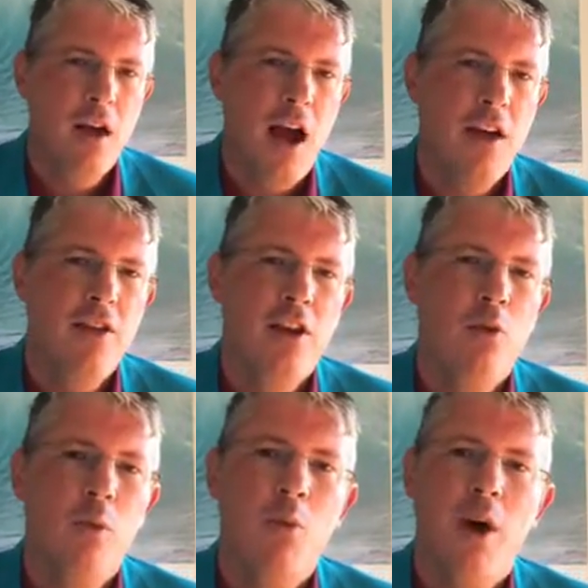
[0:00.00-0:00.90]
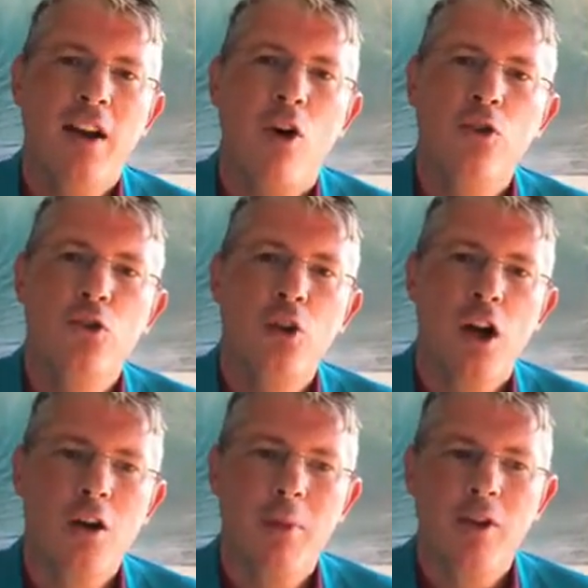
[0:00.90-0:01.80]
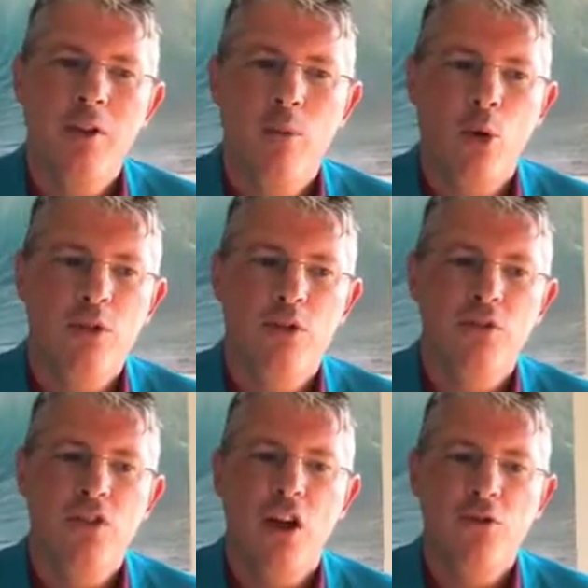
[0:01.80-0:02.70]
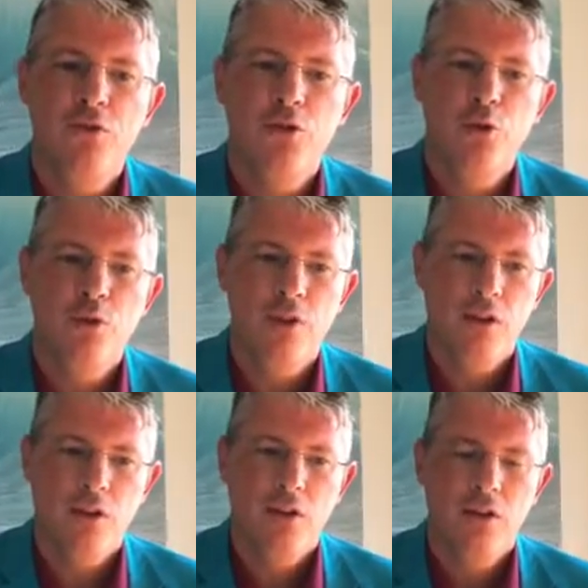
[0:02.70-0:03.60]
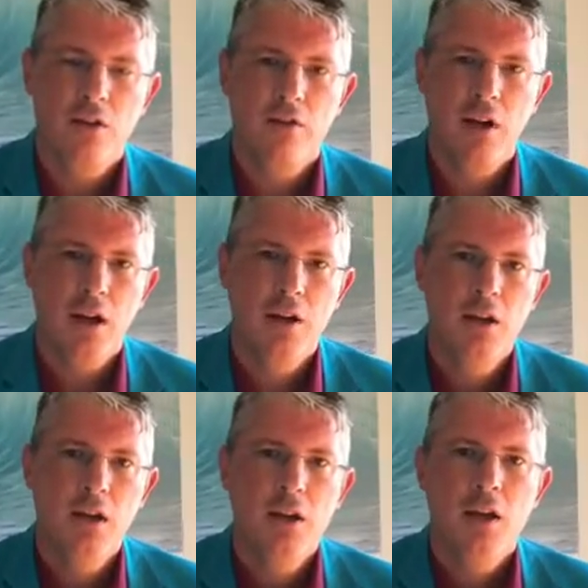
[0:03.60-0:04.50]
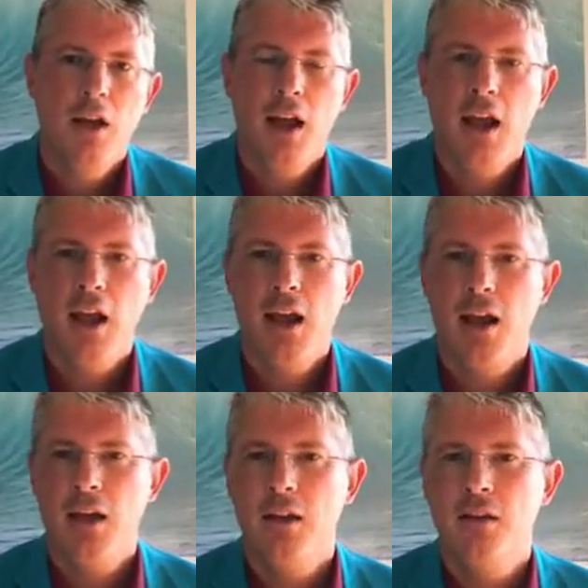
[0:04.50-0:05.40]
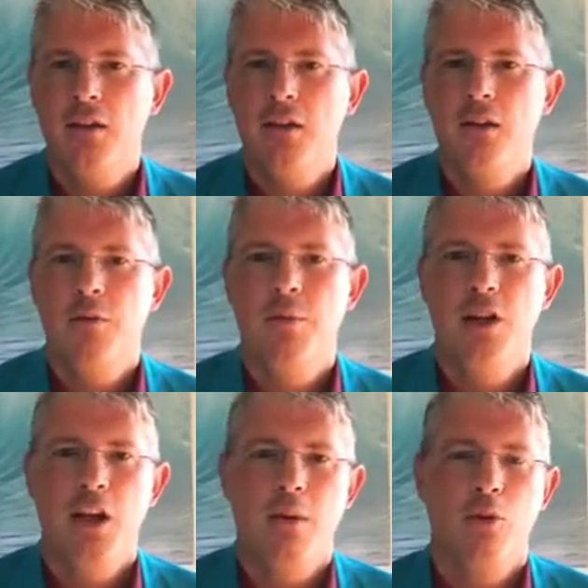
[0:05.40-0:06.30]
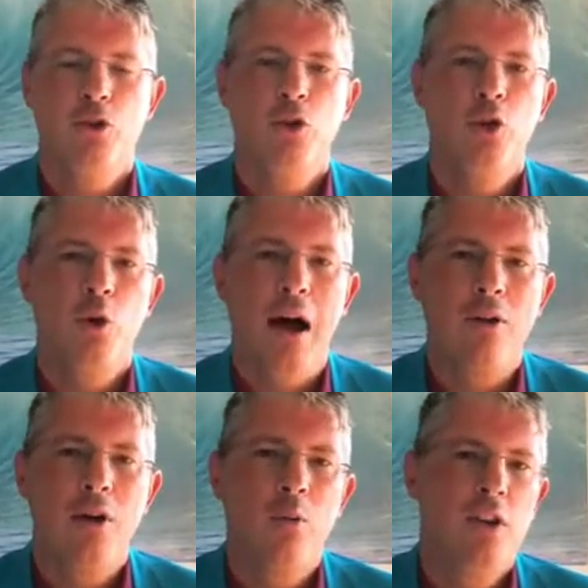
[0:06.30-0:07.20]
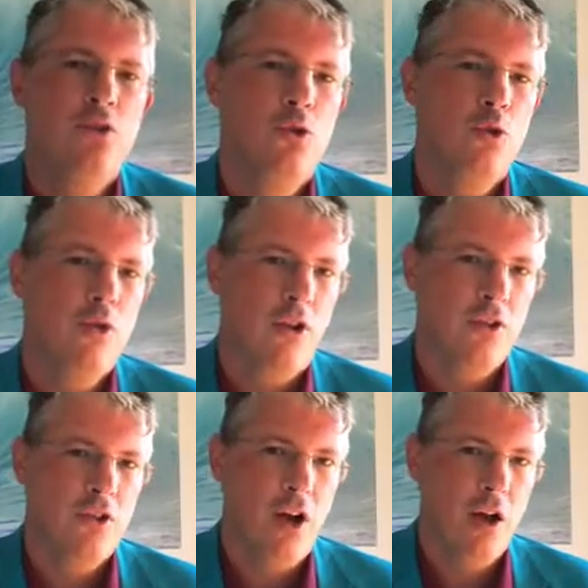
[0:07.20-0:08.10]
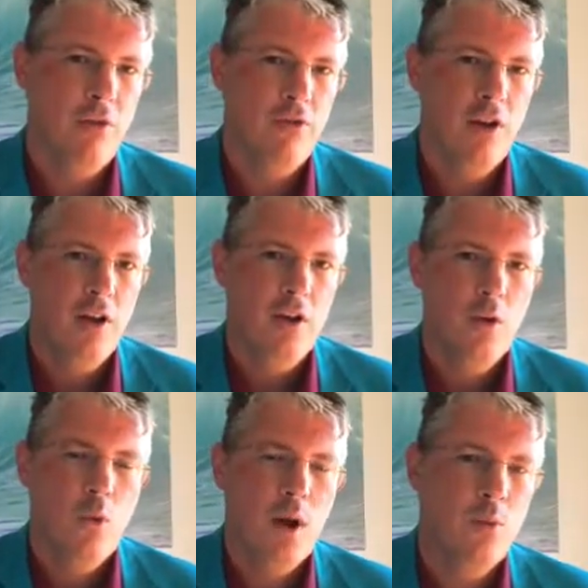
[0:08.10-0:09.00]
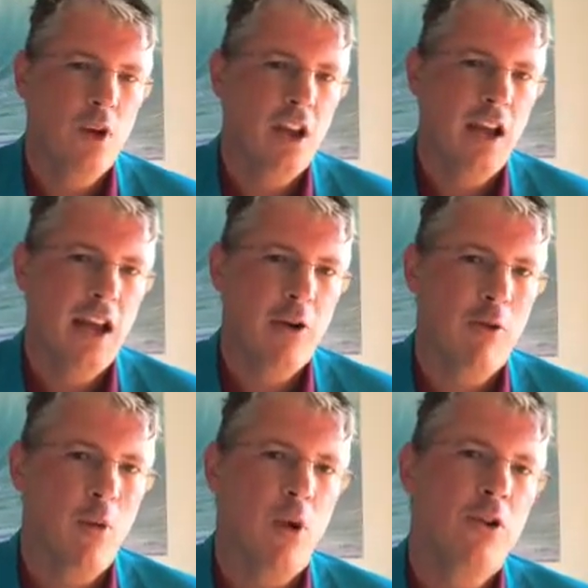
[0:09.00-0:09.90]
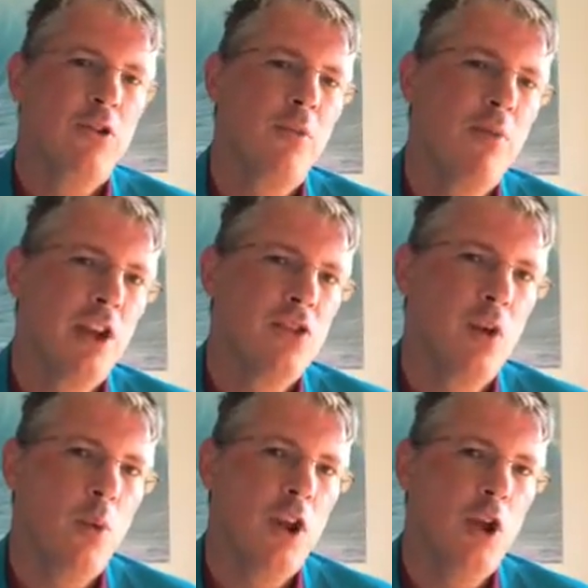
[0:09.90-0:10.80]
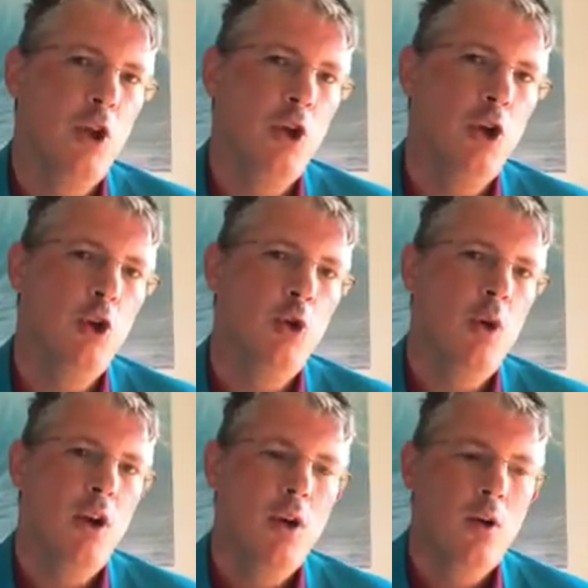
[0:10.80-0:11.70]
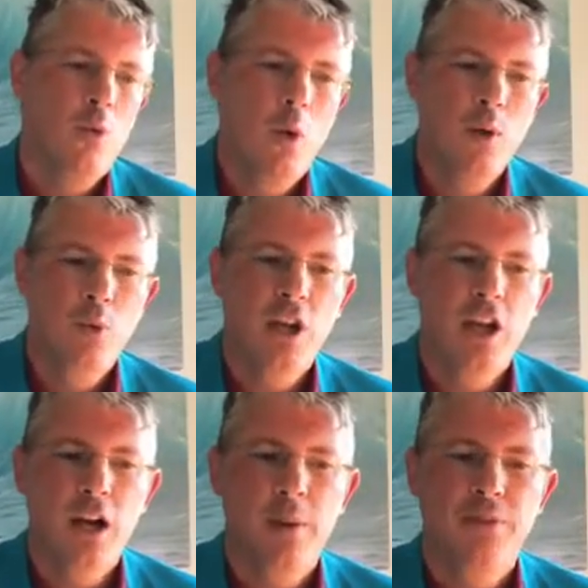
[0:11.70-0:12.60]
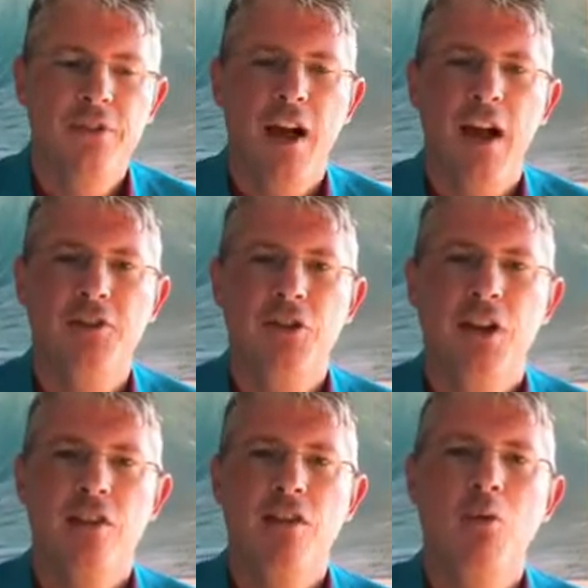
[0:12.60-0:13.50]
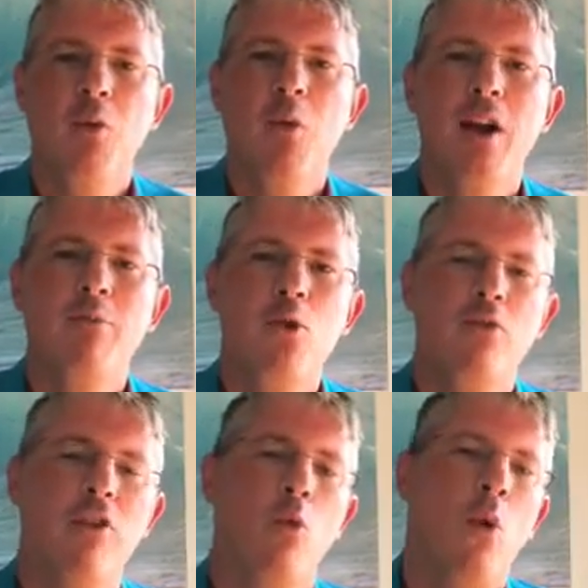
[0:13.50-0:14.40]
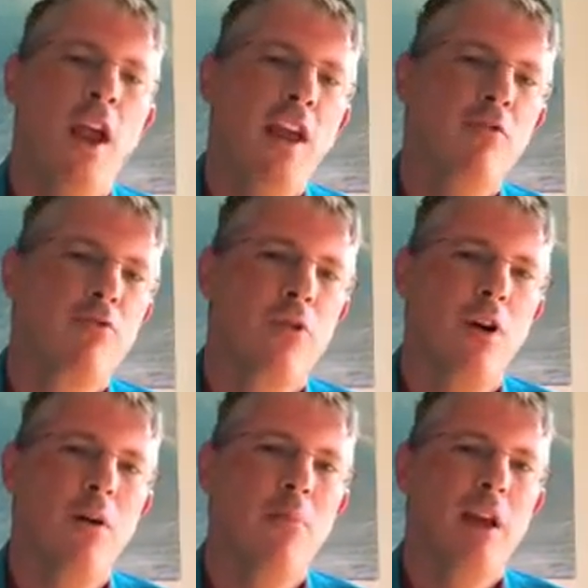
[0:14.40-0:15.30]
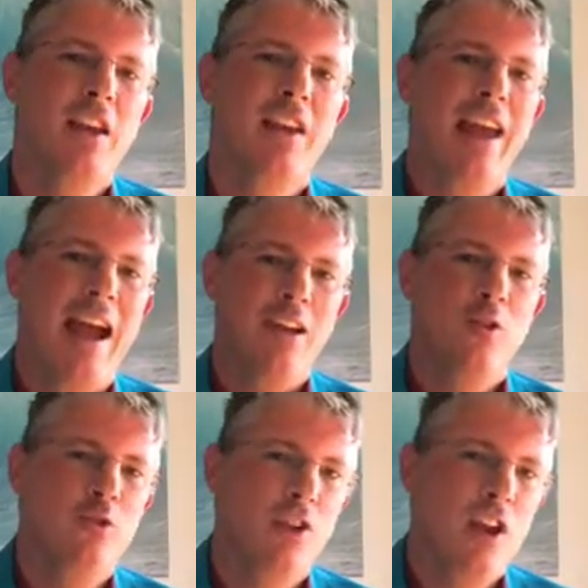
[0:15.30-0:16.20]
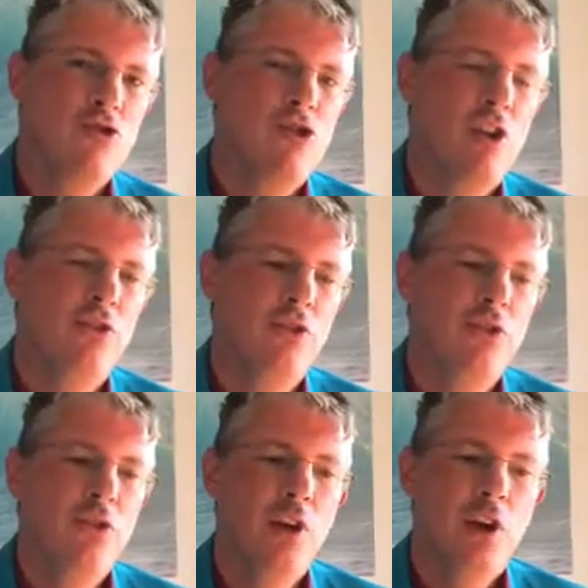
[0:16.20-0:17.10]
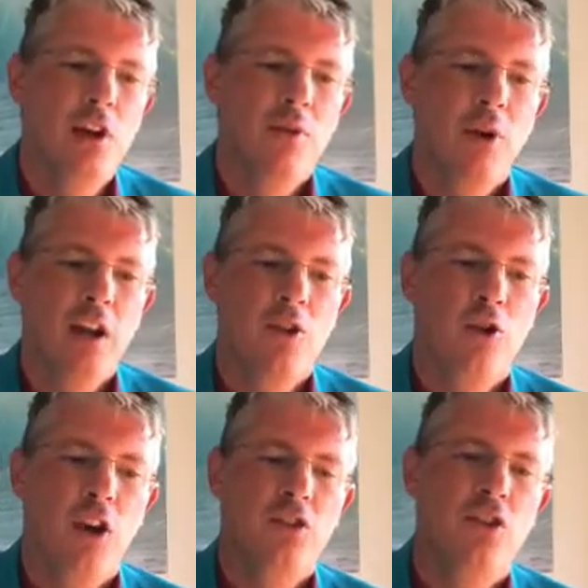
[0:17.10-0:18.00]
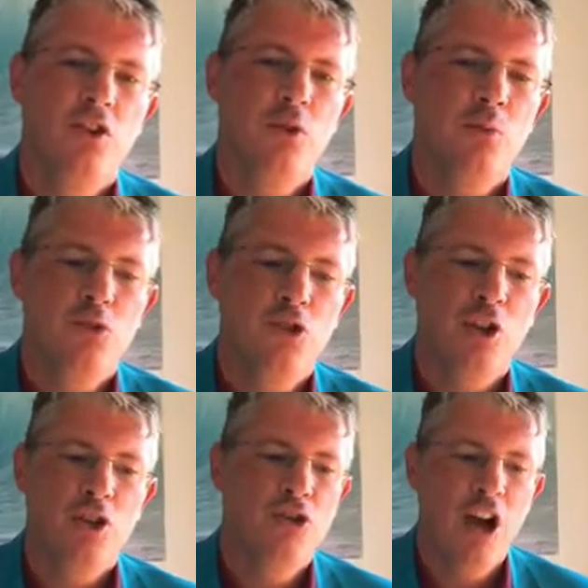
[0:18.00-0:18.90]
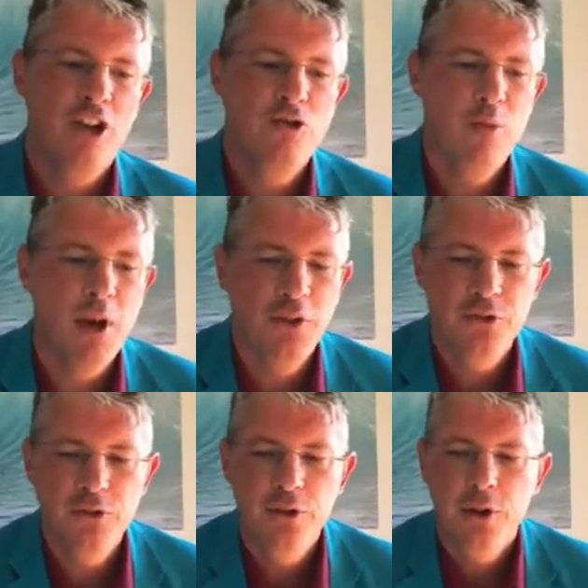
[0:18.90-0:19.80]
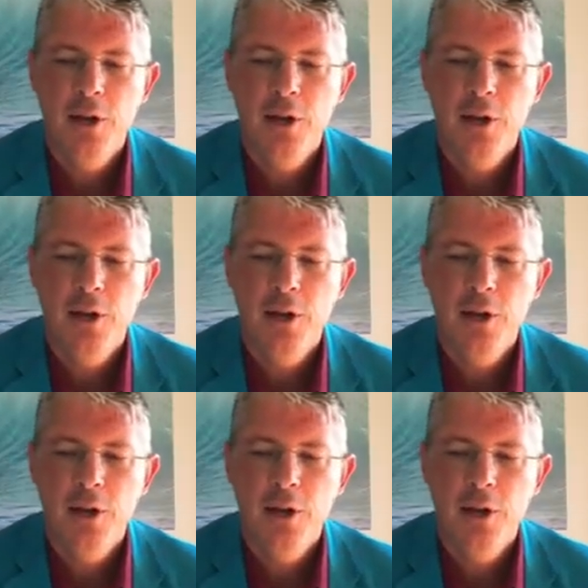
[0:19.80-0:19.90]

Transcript: I think we want to also talk about the importance of self-soothing, right? And being able to, how can we soothe ourselves when we get angry? What are some things that we can do when we get upset? And I think we want to move away from making accusations, right? Criticisms, judgments.